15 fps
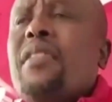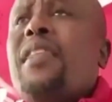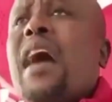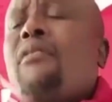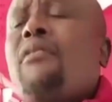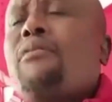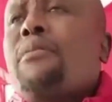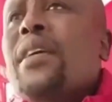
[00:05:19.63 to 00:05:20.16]
They
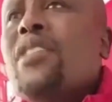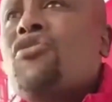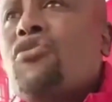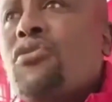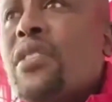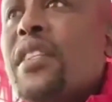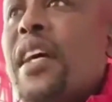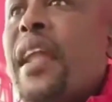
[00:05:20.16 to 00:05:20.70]
have
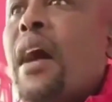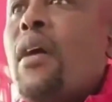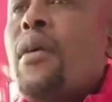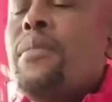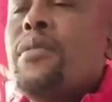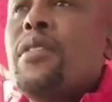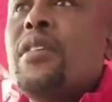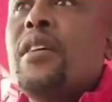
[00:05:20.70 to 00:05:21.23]
mistreated our
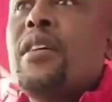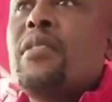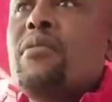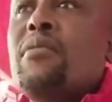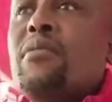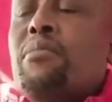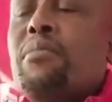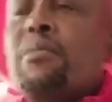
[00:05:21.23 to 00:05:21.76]

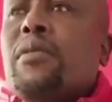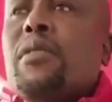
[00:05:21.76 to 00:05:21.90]
MCAs,